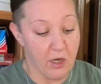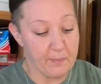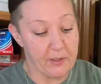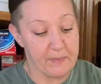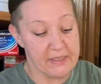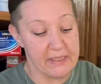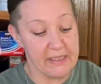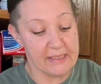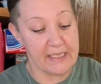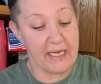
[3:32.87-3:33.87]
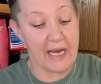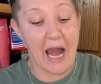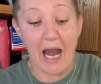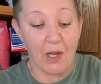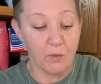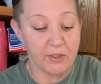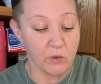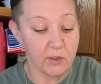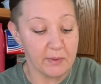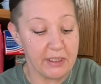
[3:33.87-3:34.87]
all-purpose seasoning. I would
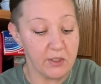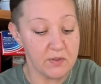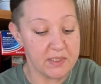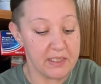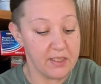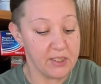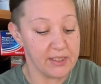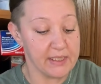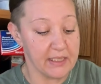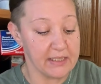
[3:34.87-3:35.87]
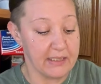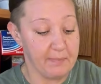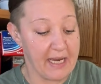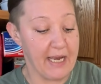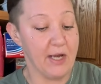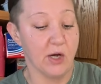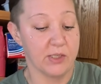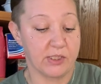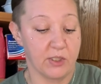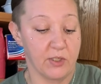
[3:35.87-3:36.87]
normally use Senior Citizen Bay,
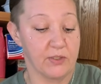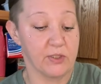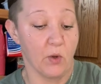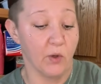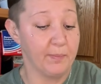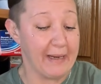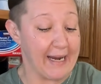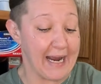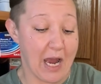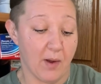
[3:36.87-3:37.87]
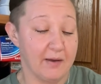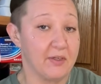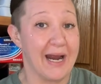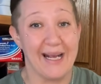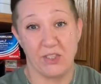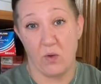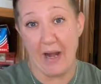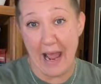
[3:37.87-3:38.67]
also known as Old Bay. However, I don't